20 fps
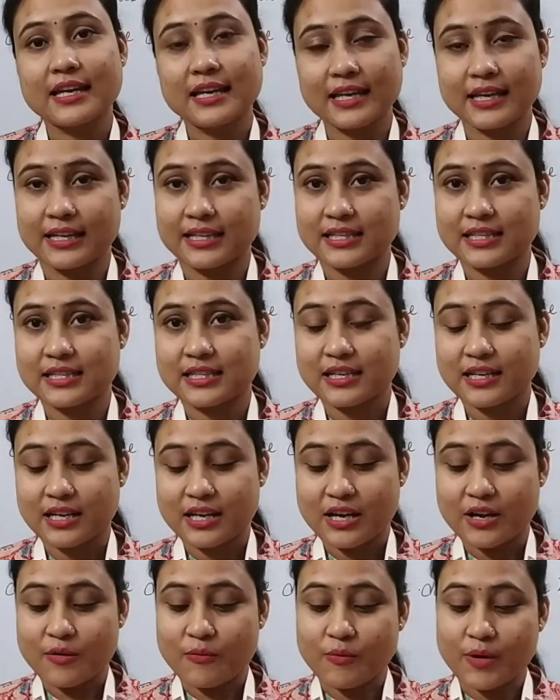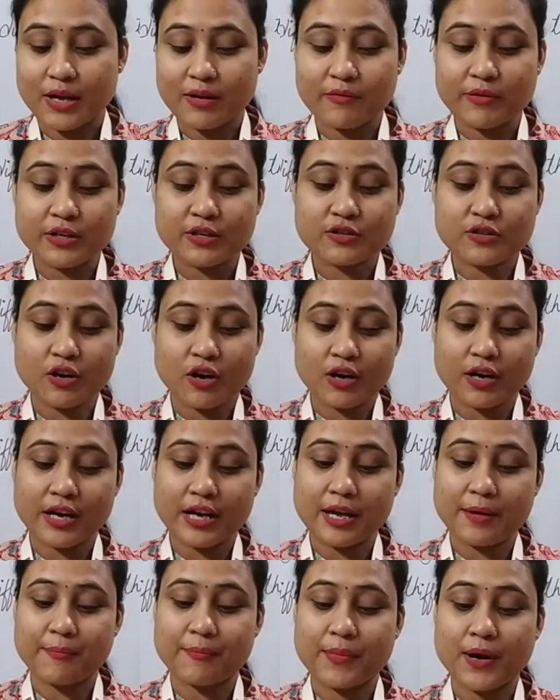it. When we
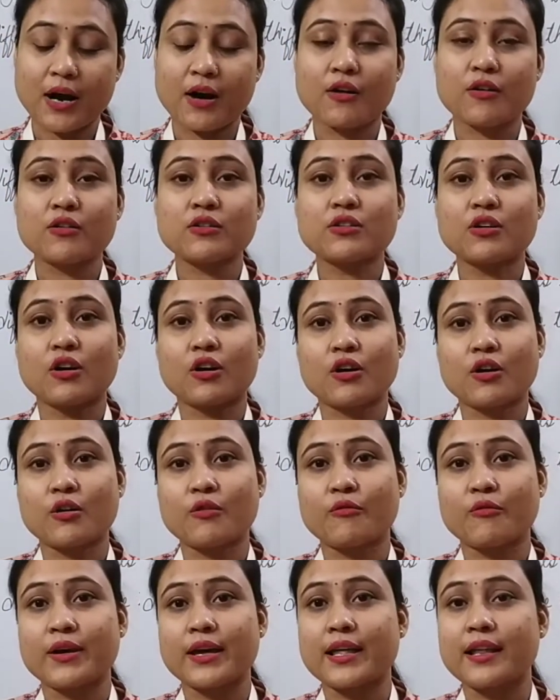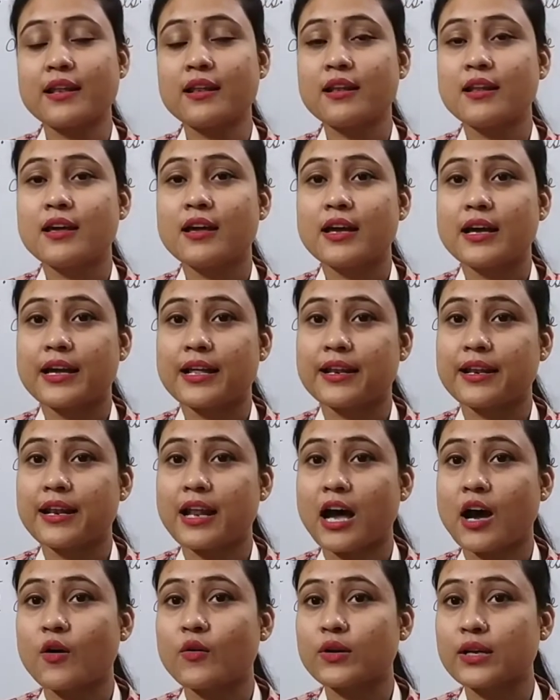talk about or when a
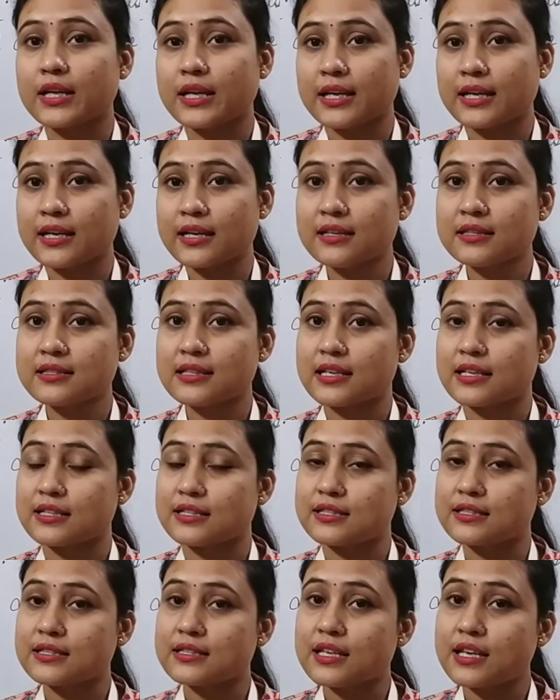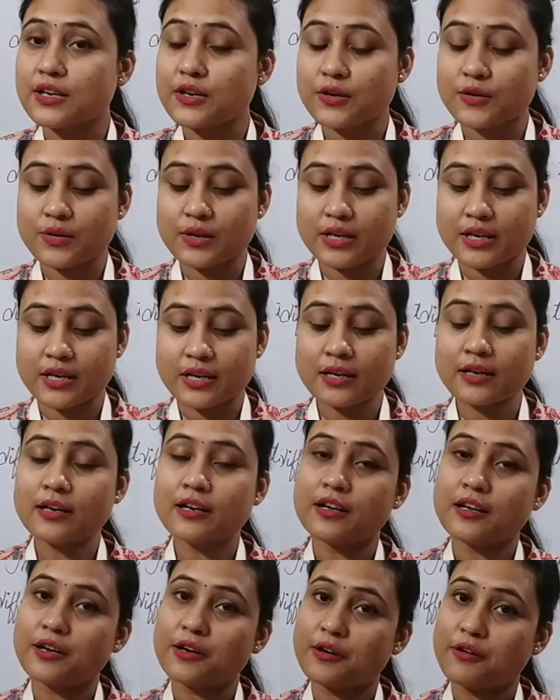noun is in singular
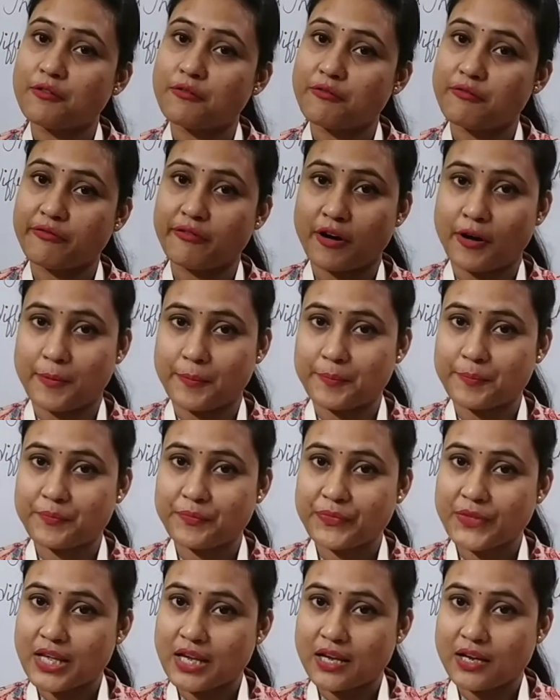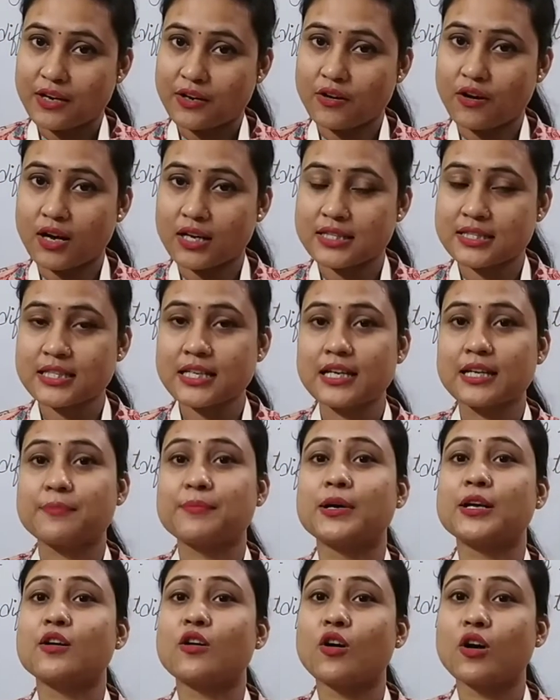form. Got it?
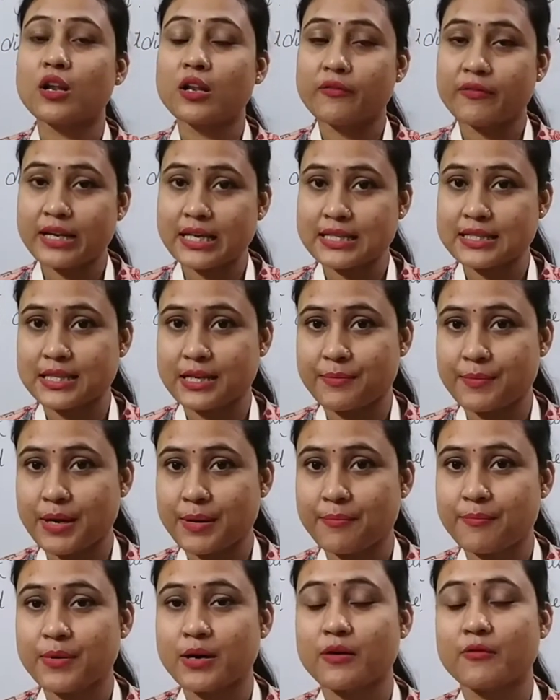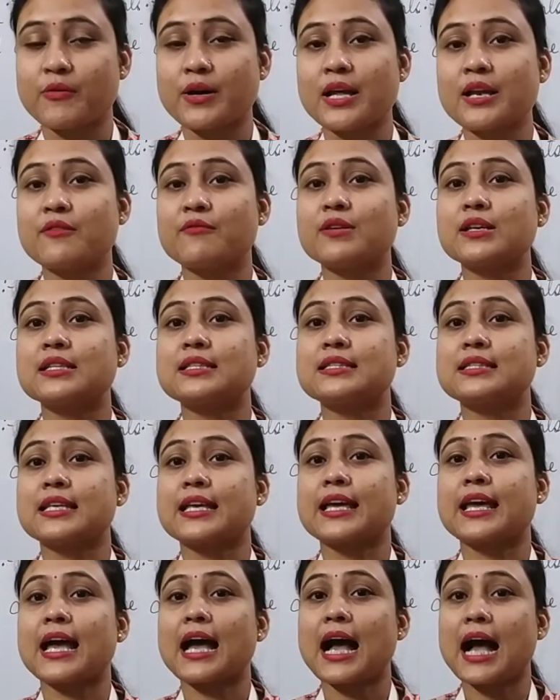But always remember when we
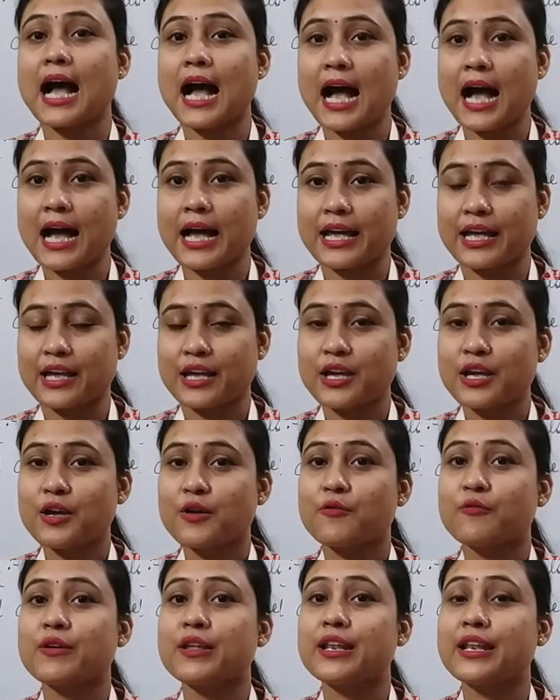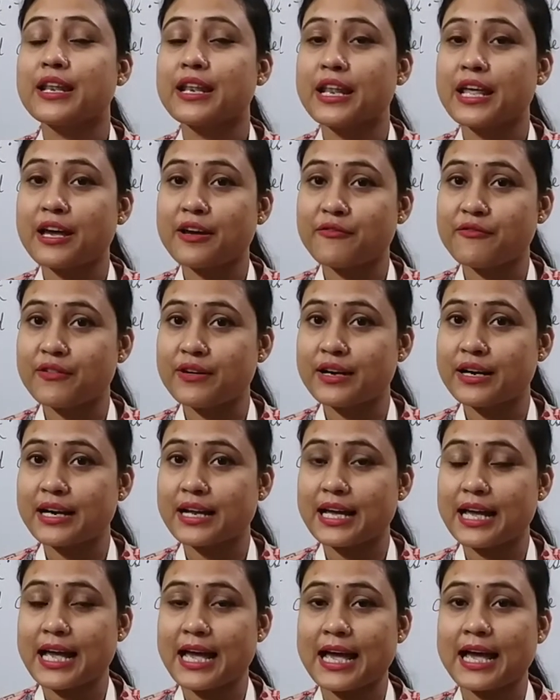say I, we
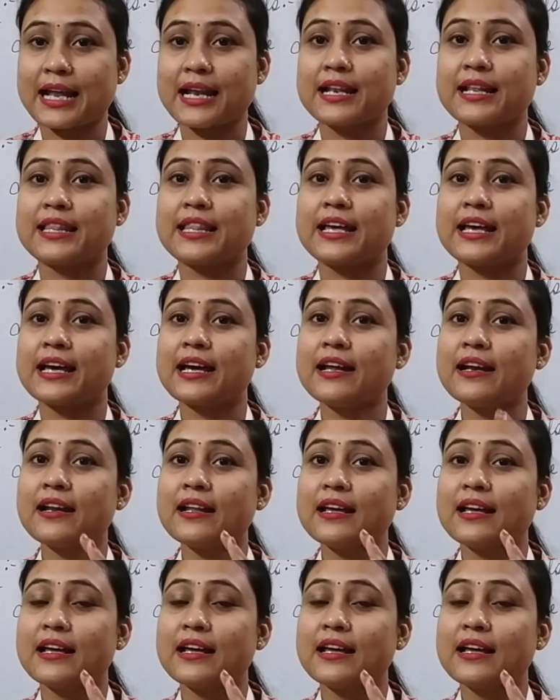never add the